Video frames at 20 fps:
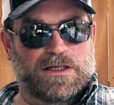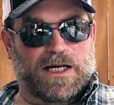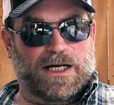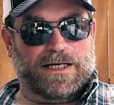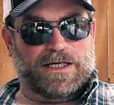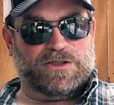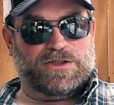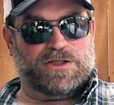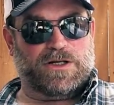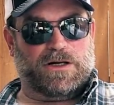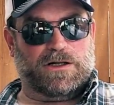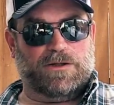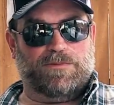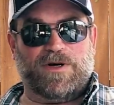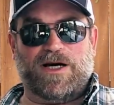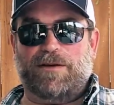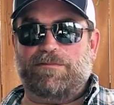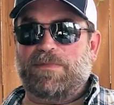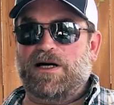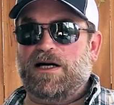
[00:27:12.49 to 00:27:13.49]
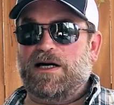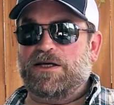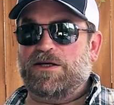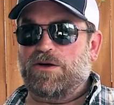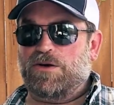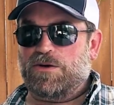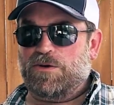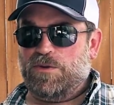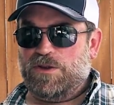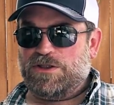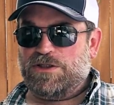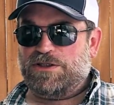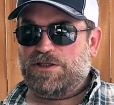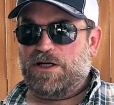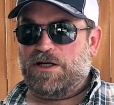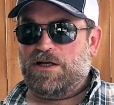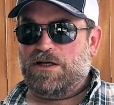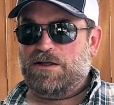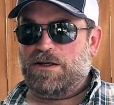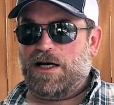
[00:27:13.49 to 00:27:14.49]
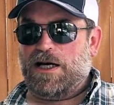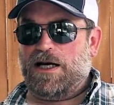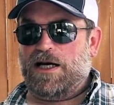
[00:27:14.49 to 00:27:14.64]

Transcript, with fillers: I guess you're talking about my Yoder Wichita.